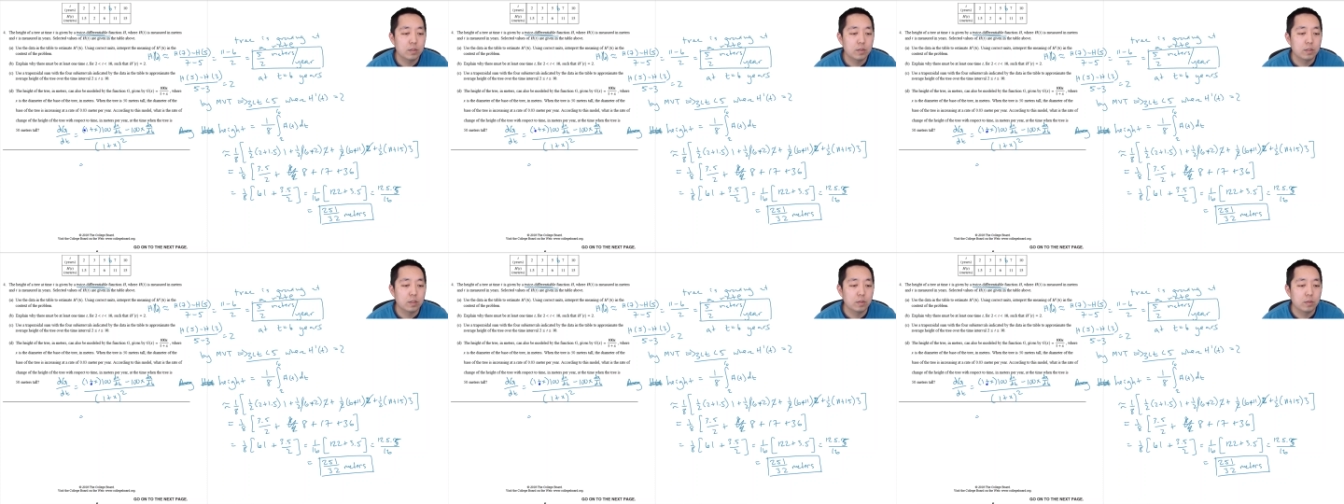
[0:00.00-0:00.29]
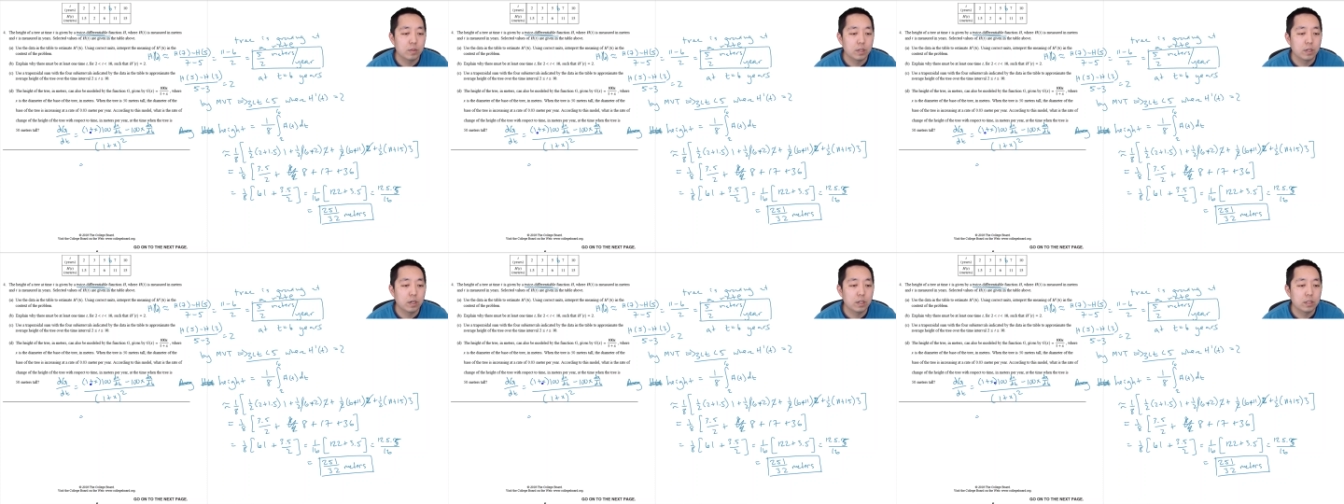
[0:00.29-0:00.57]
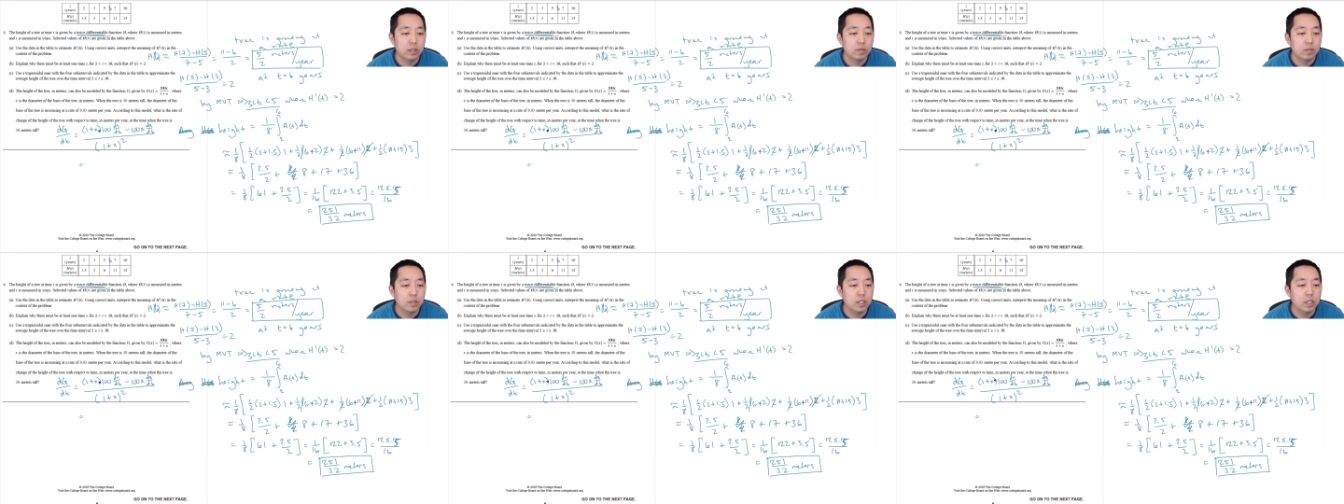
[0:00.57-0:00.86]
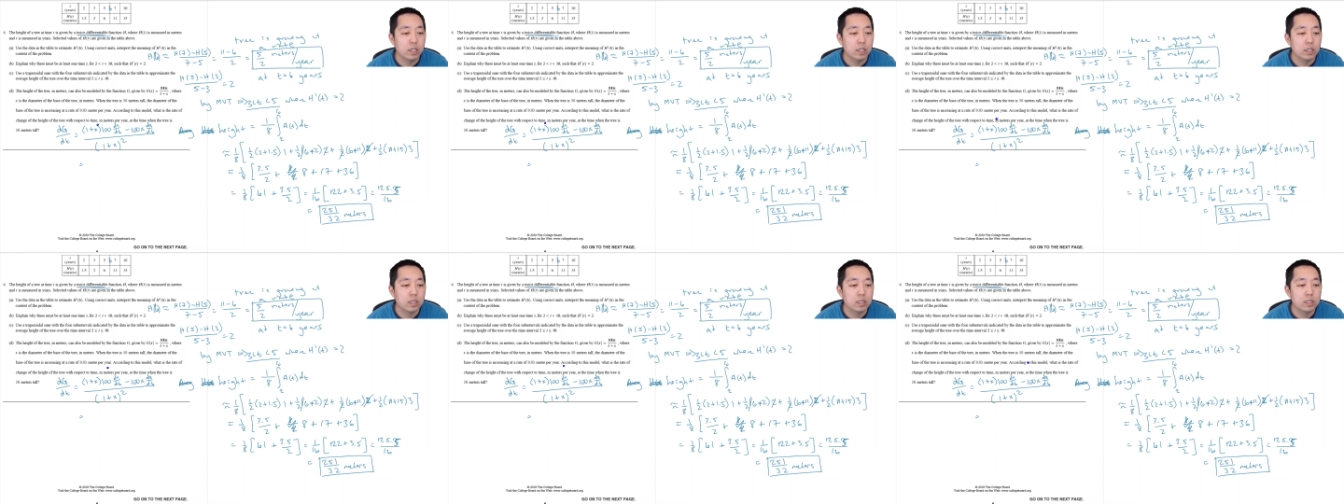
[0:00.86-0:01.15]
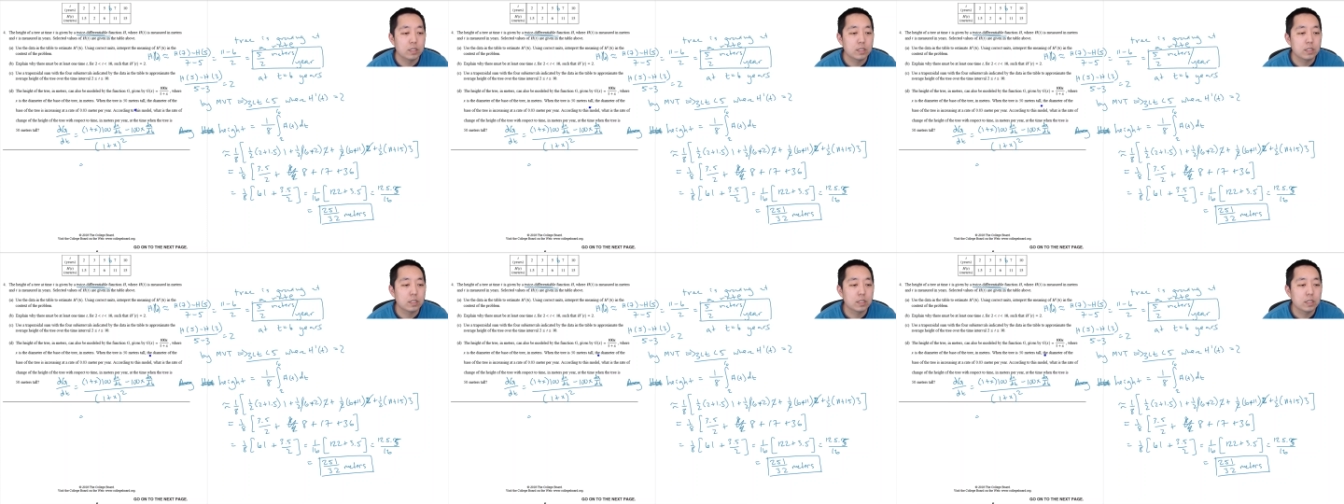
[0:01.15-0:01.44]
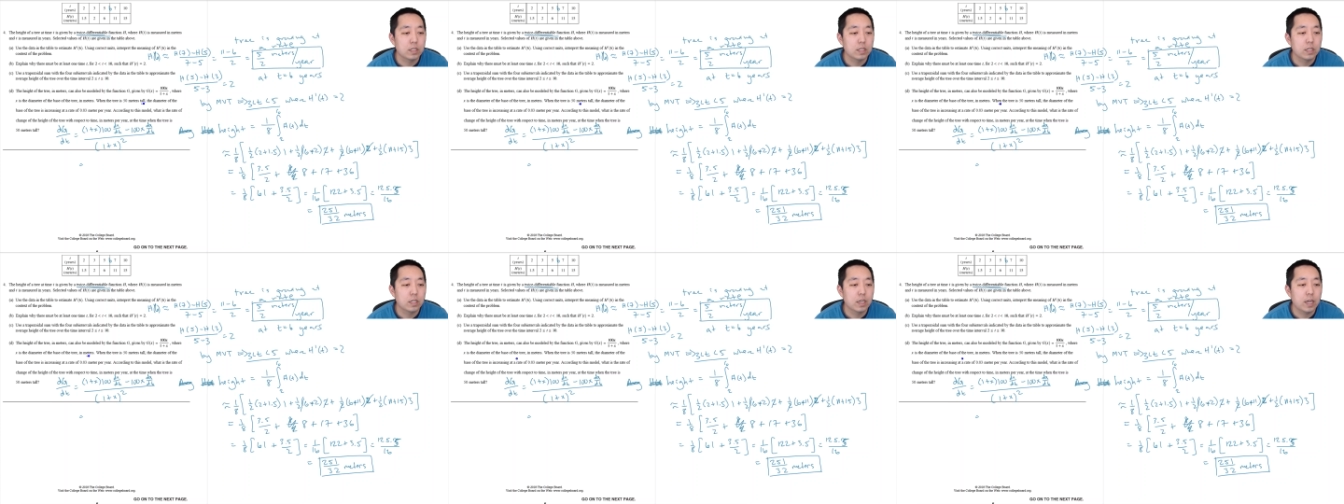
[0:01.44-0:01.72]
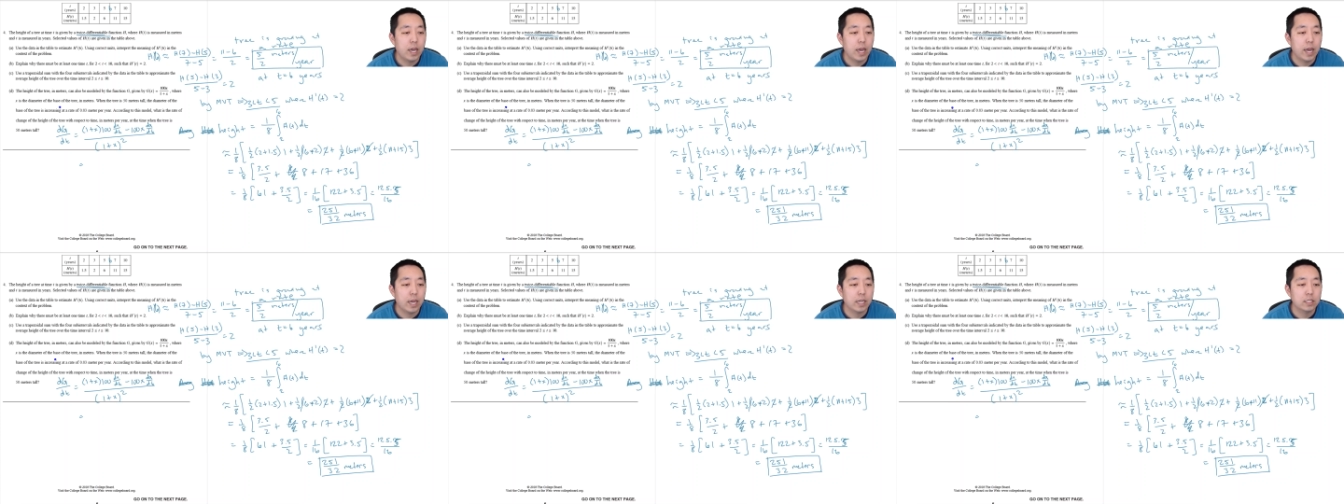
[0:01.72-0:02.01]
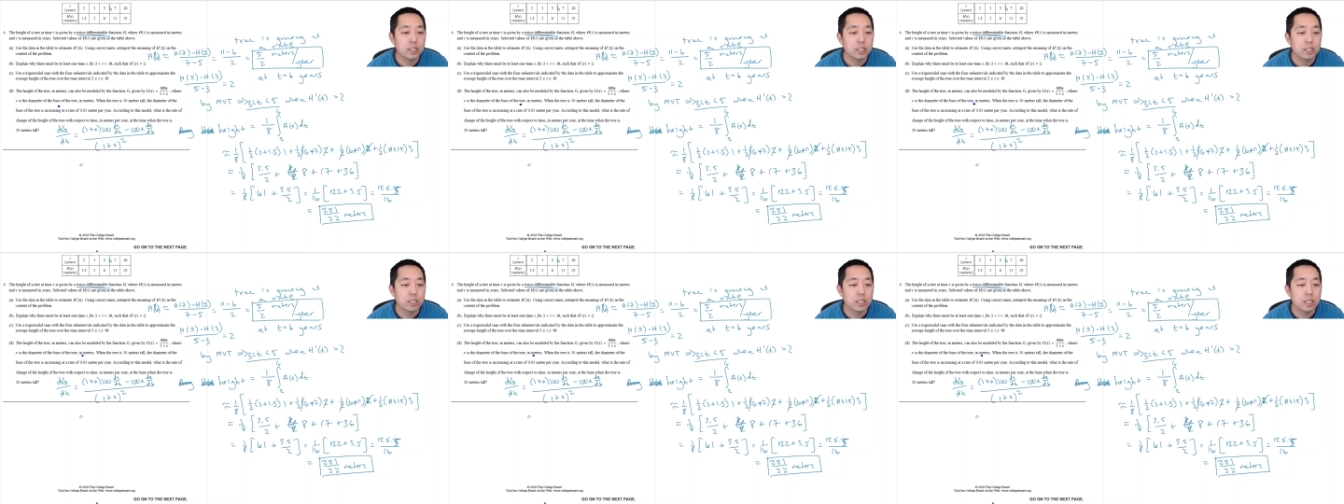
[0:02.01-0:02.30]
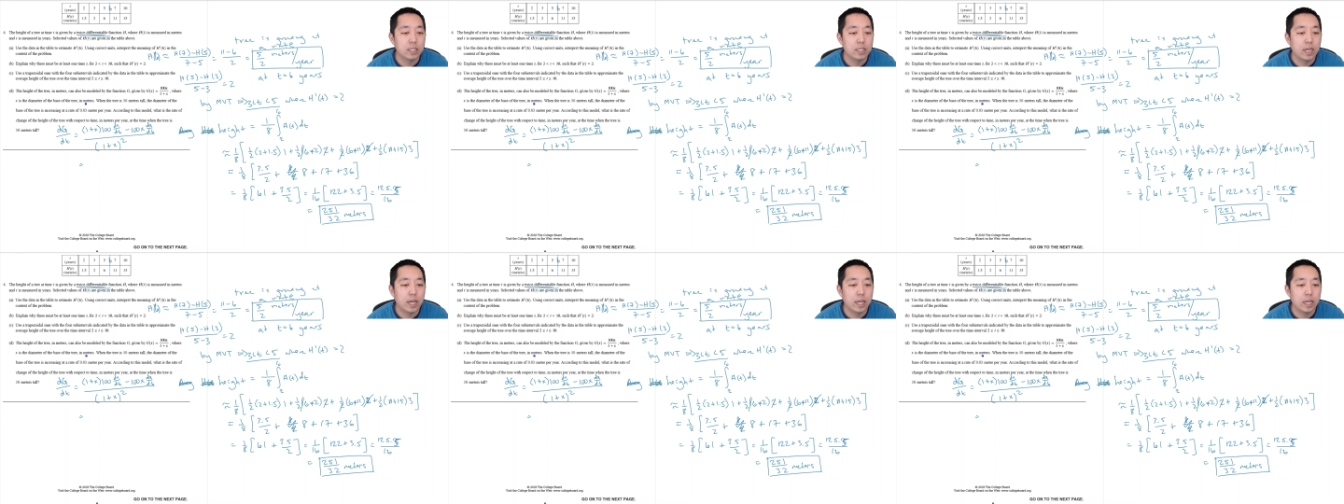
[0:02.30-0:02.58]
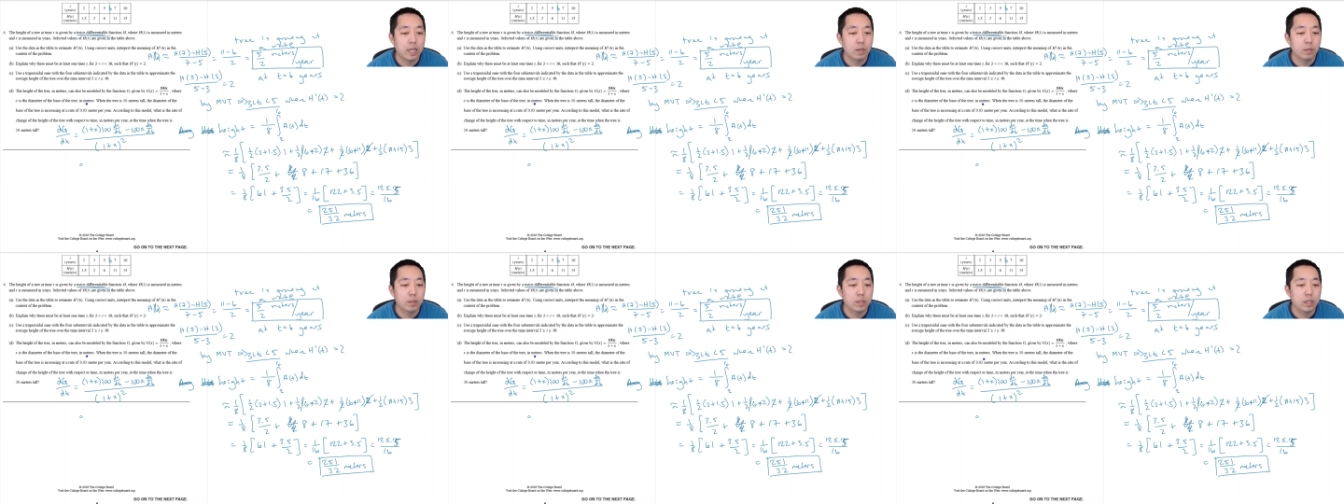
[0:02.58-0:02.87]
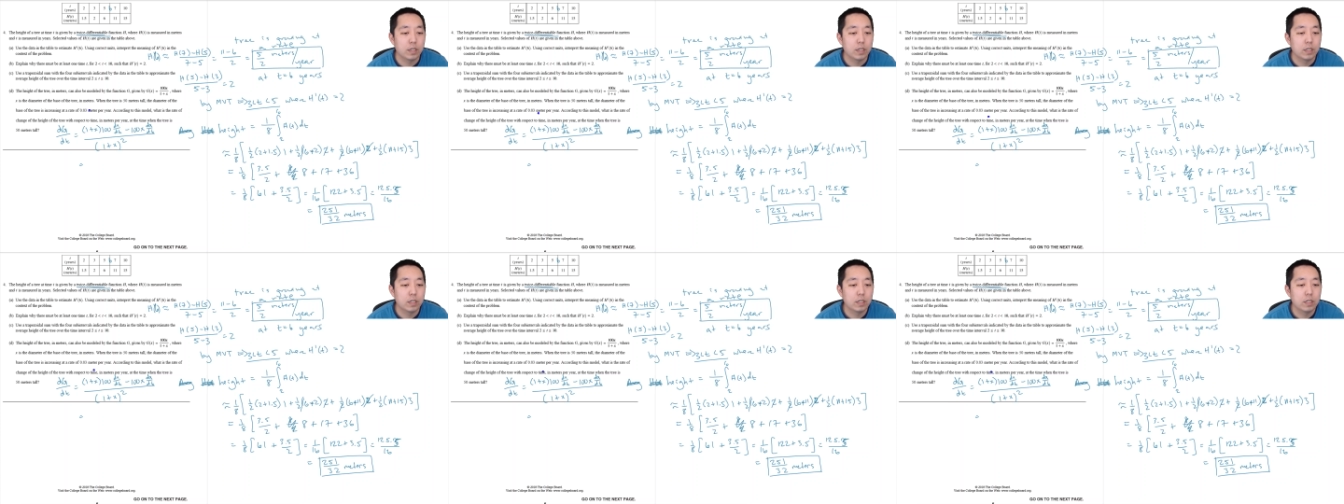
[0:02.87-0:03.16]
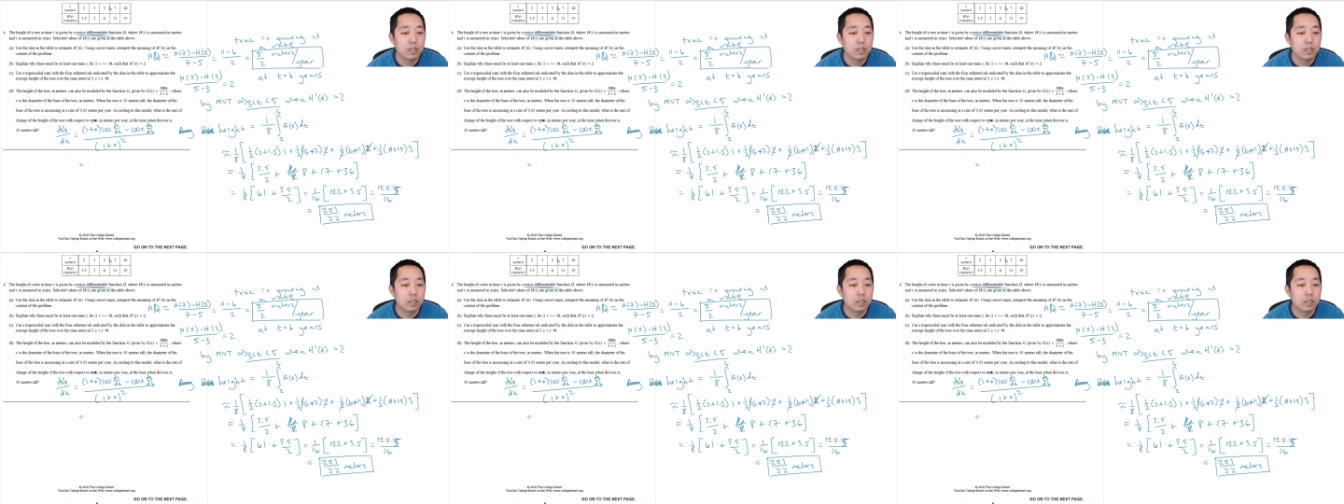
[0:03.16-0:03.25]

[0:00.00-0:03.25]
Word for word: when all of these, x is the diameter.